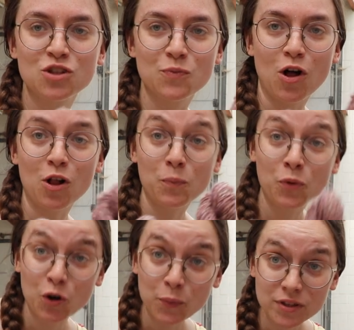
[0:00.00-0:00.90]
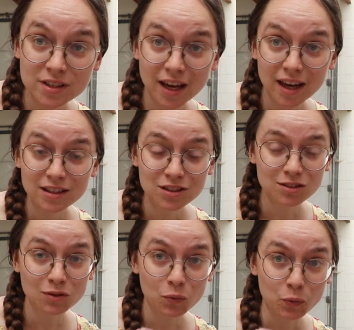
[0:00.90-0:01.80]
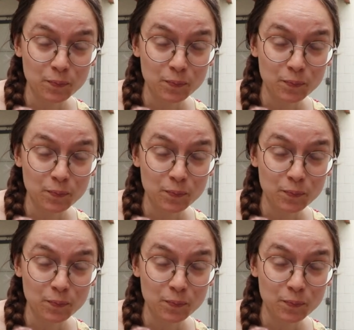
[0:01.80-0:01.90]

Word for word: small purple skeins,